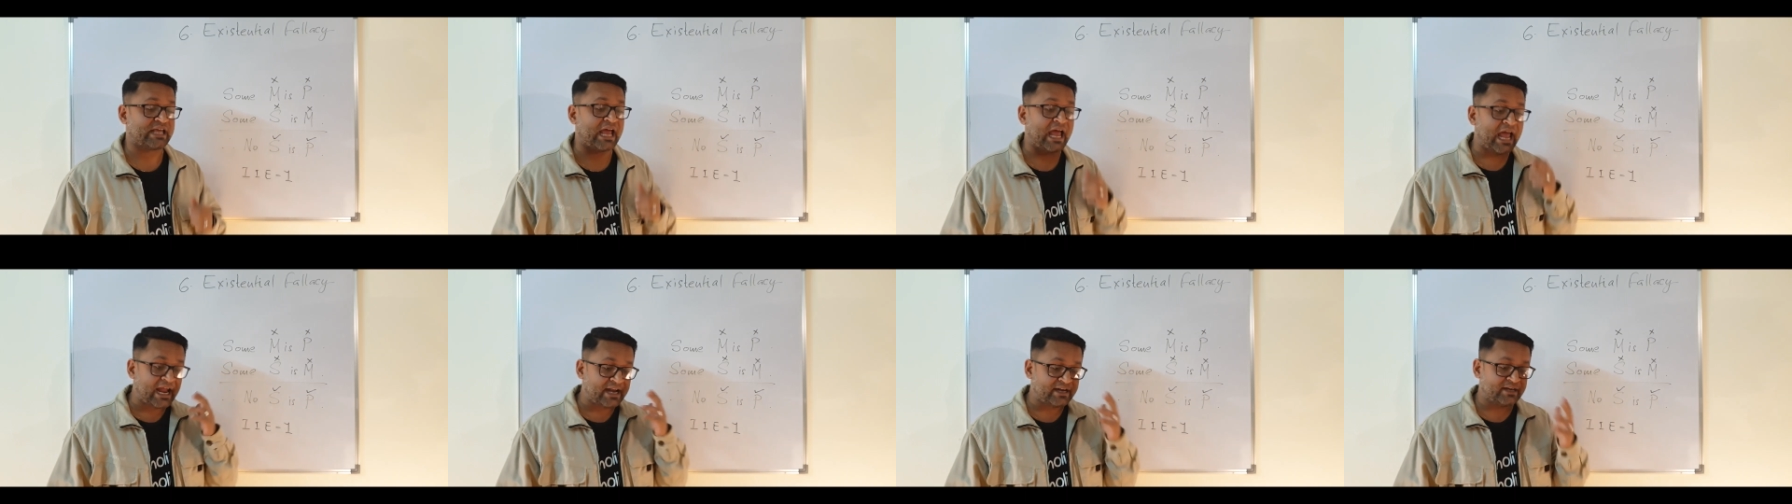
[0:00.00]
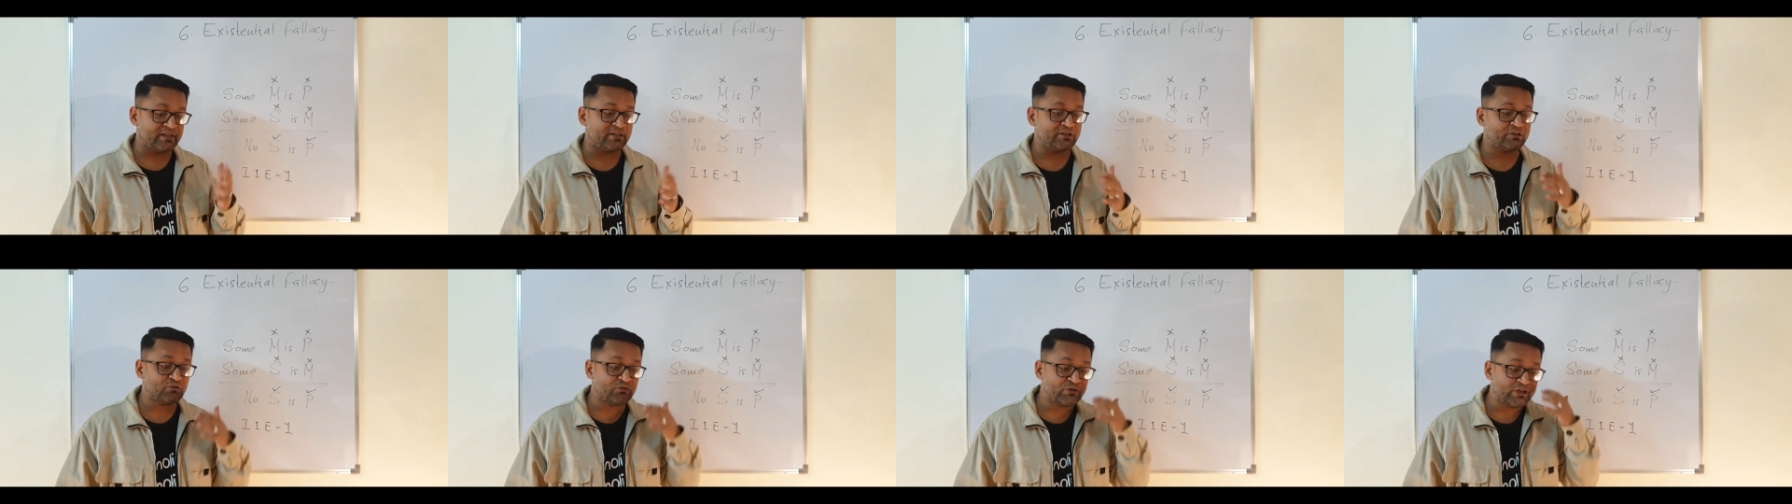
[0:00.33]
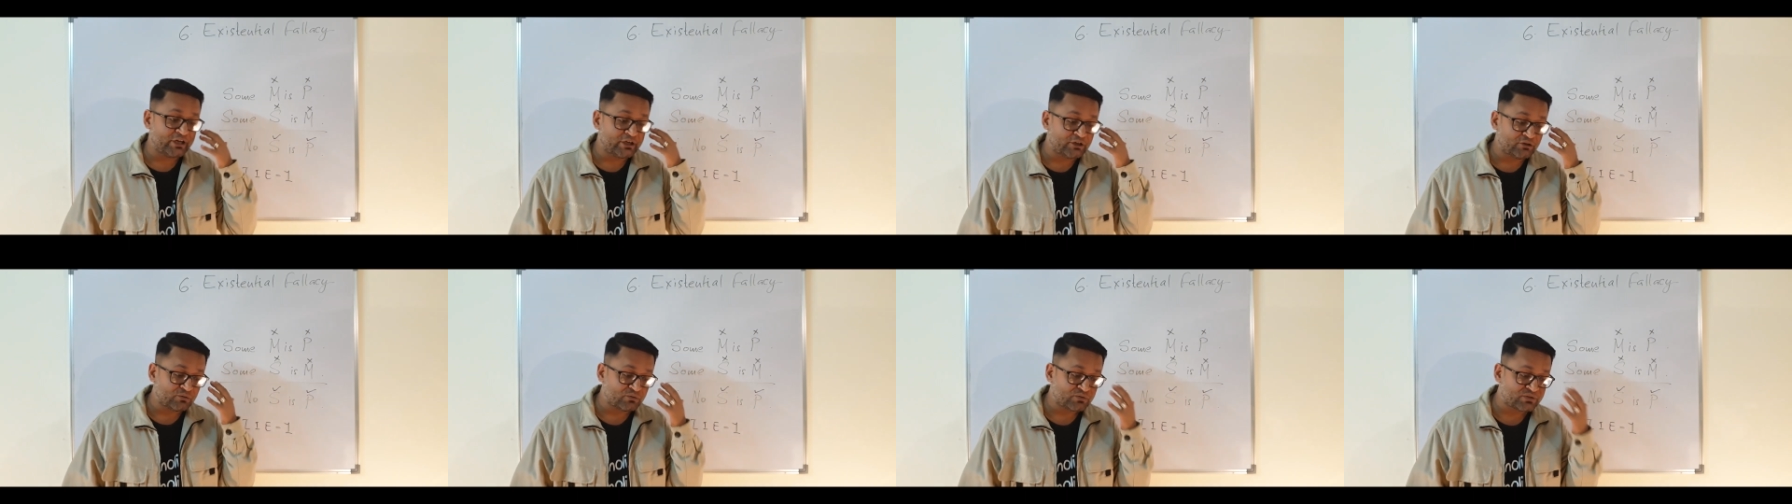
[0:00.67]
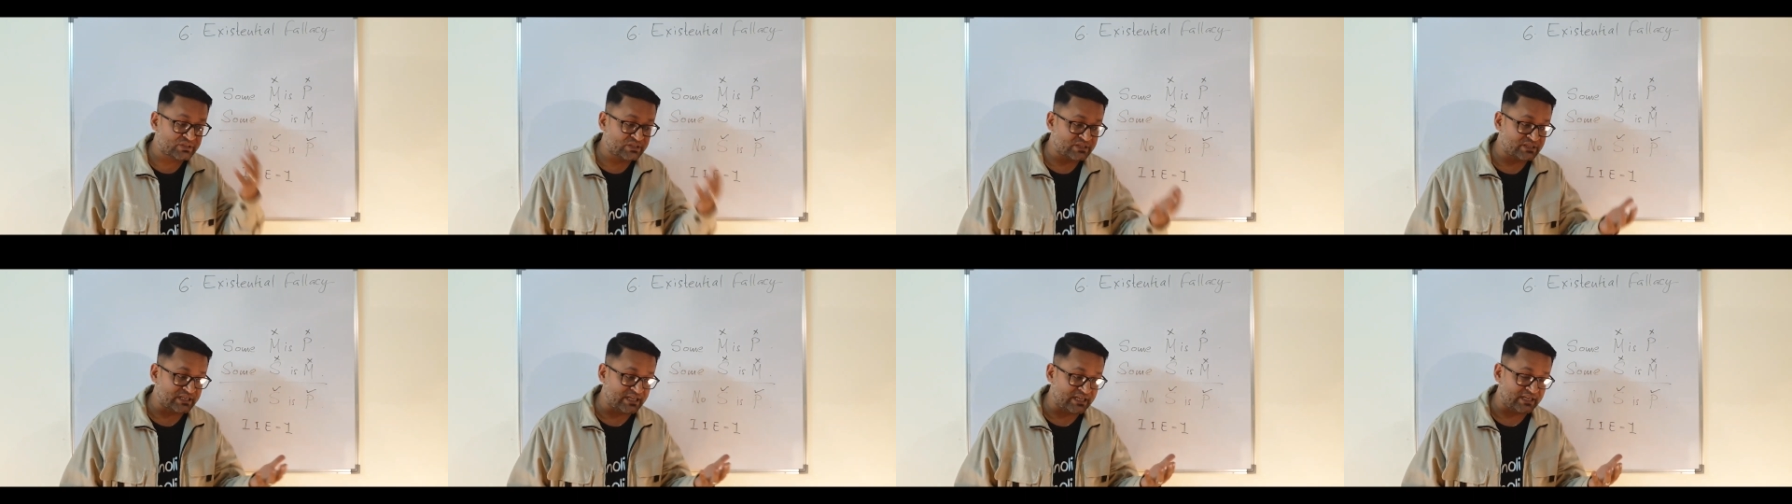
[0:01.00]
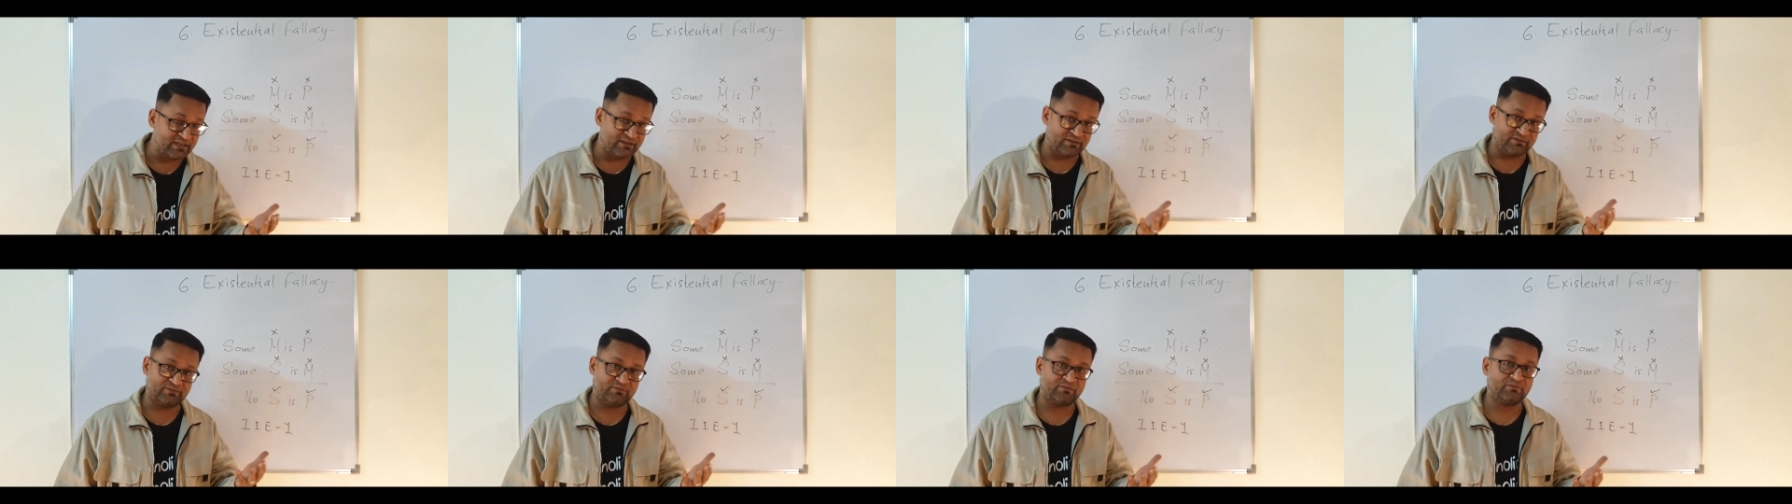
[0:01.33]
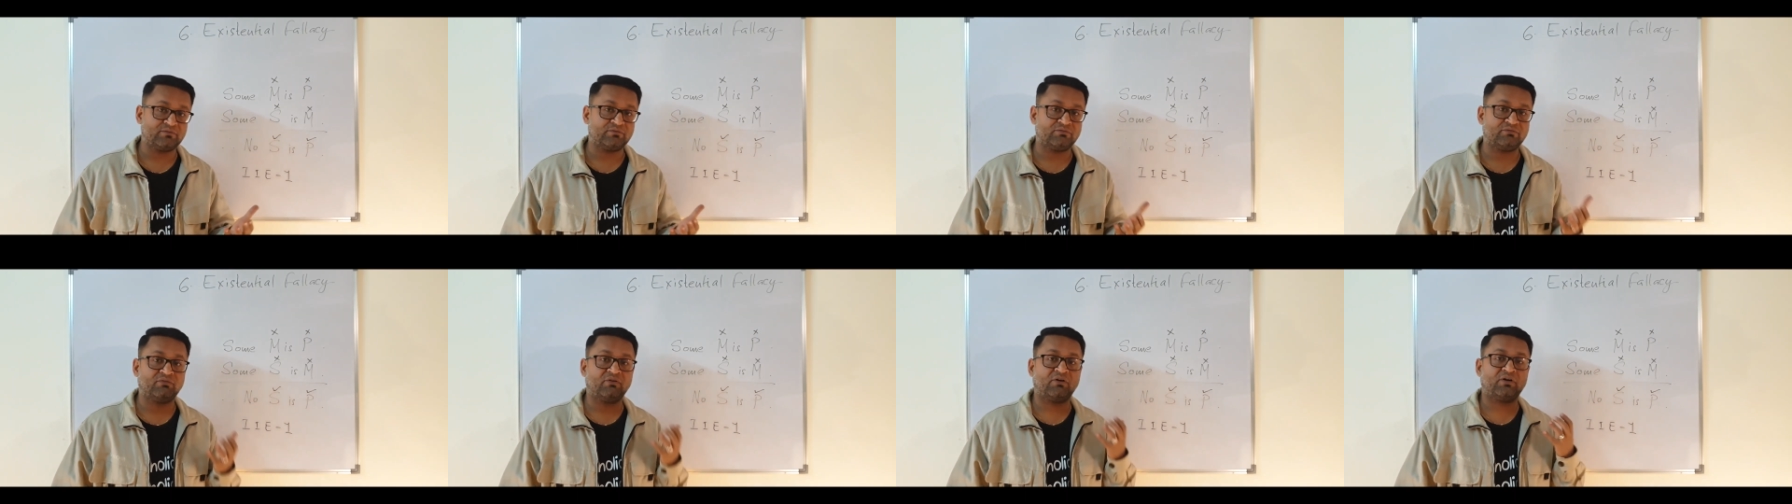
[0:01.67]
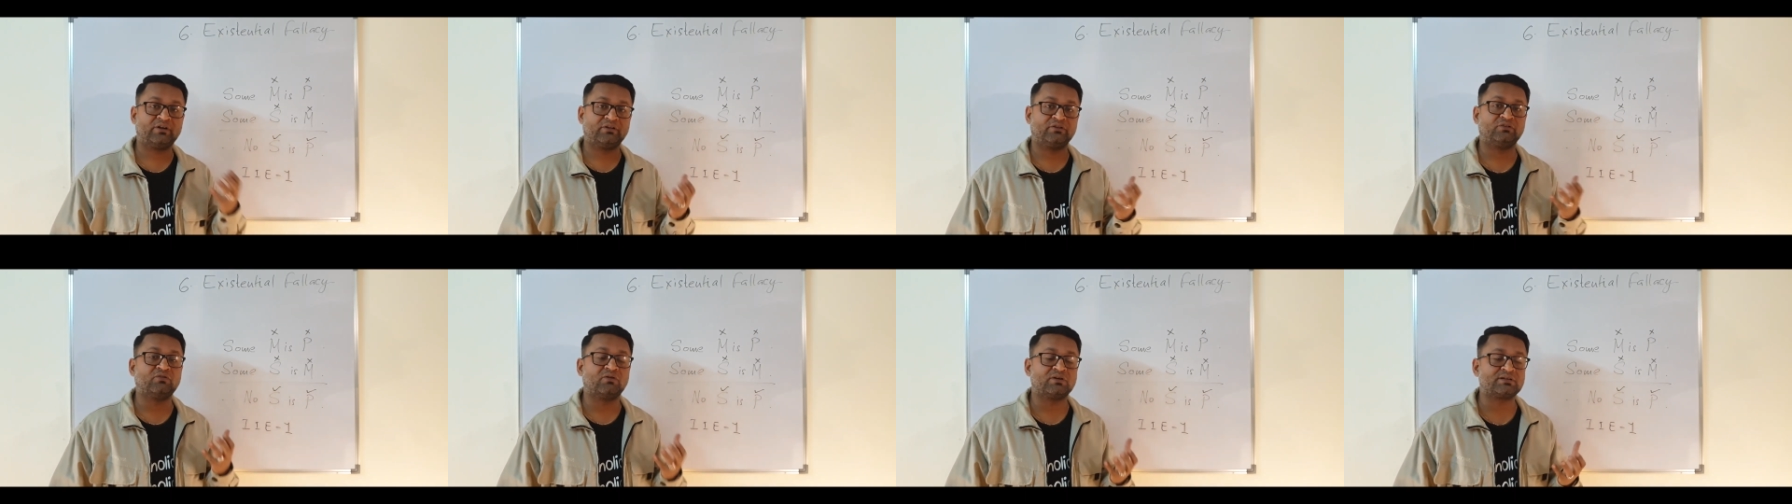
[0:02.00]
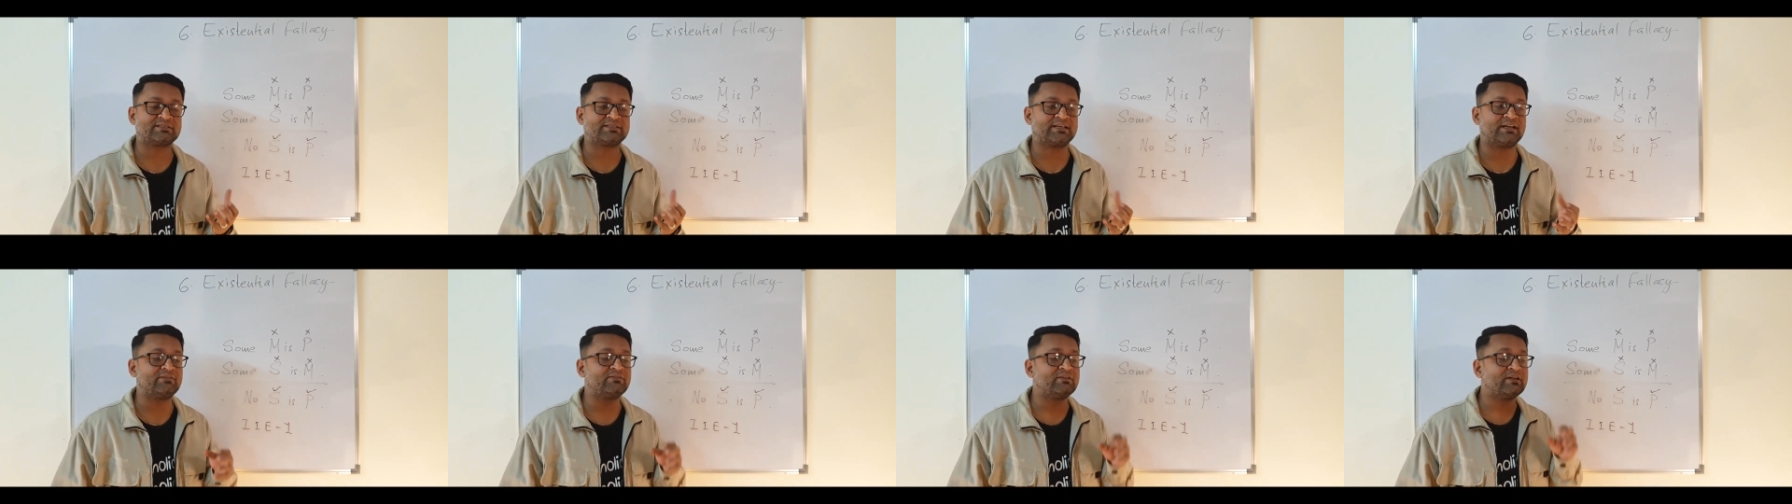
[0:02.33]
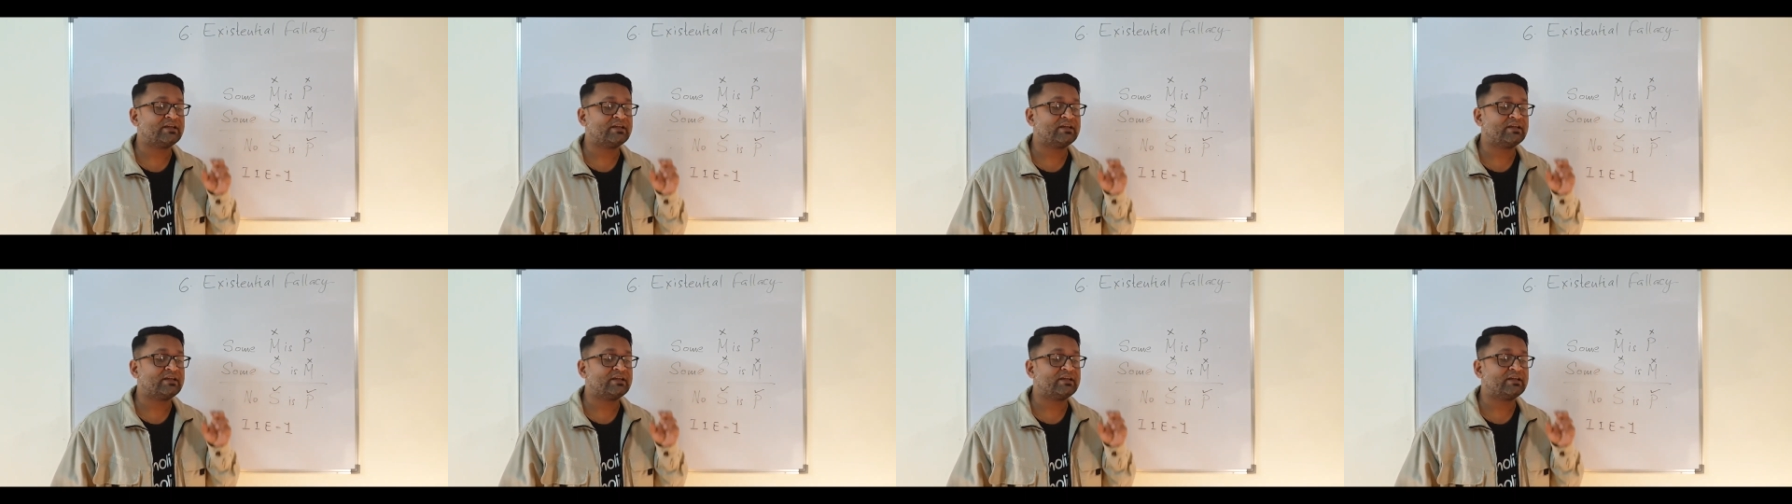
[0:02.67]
and you need to see for yourself